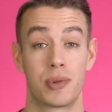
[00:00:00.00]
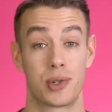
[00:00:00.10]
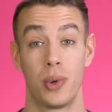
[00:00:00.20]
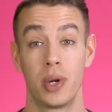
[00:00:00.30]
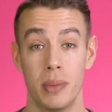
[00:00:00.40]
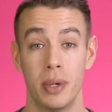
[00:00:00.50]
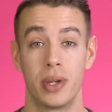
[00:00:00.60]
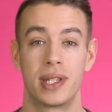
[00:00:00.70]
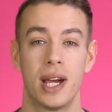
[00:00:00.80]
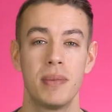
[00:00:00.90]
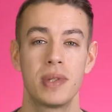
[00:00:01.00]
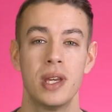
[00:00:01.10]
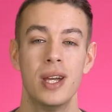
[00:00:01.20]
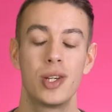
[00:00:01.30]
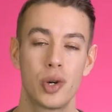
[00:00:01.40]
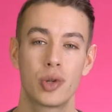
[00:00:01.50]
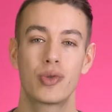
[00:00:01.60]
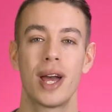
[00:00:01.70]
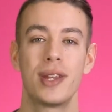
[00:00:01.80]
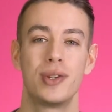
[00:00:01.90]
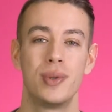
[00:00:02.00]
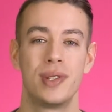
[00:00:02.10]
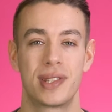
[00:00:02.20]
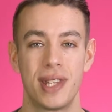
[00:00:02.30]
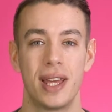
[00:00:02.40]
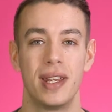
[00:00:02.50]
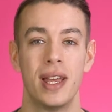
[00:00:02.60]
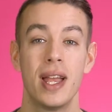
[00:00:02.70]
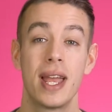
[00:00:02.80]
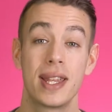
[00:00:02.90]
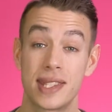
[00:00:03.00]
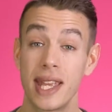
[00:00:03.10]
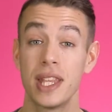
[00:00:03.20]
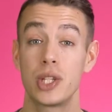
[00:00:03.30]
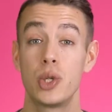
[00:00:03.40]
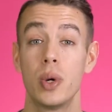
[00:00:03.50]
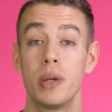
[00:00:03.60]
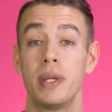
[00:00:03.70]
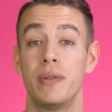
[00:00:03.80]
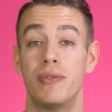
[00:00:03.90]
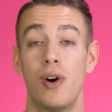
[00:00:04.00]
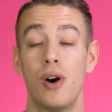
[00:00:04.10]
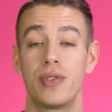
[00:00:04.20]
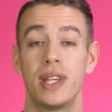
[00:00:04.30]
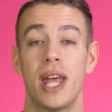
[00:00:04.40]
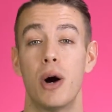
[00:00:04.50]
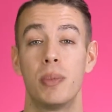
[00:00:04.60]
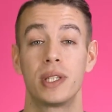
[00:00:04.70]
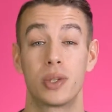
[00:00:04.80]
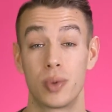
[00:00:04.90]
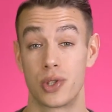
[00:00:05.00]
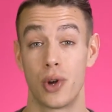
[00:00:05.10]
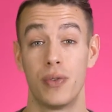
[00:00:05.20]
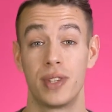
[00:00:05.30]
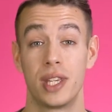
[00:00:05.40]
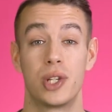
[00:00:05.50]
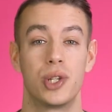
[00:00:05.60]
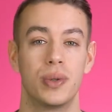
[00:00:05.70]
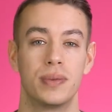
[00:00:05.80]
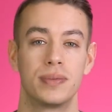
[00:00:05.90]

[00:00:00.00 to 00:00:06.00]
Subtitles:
sorry a million times, show gratitude instead and say that you want to be involved in helping to resolve the issue.